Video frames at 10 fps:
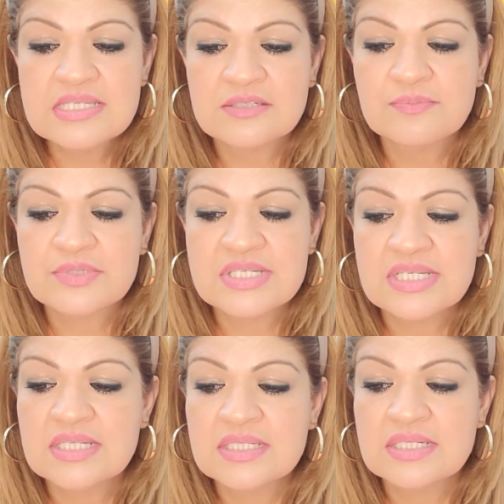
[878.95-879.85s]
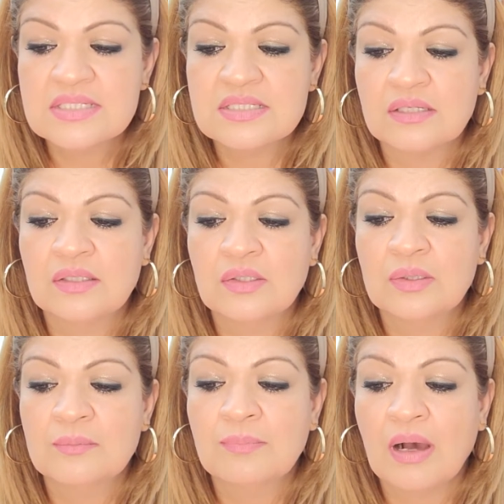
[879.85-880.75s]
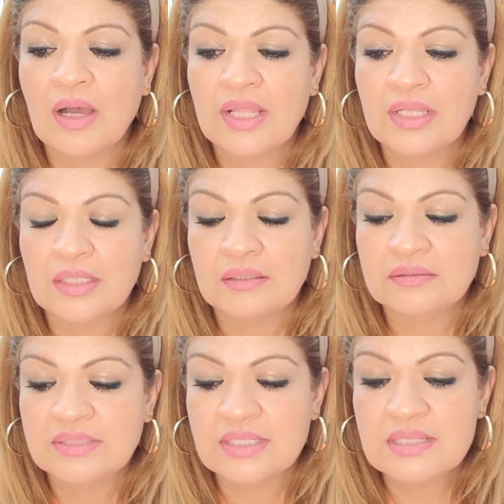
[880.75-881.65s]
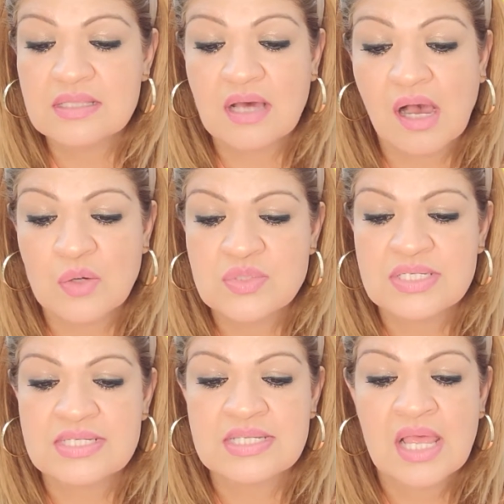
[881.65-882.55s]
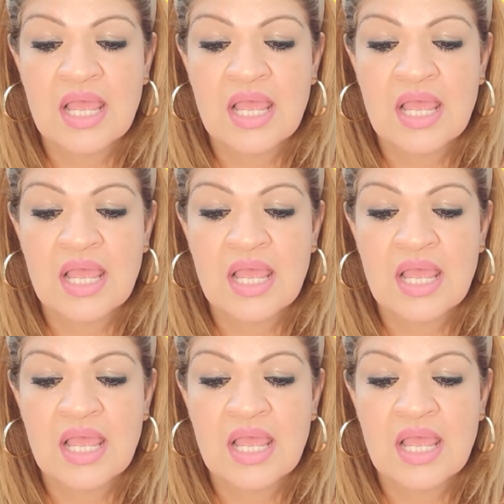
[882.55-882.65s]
represented by 10th houses.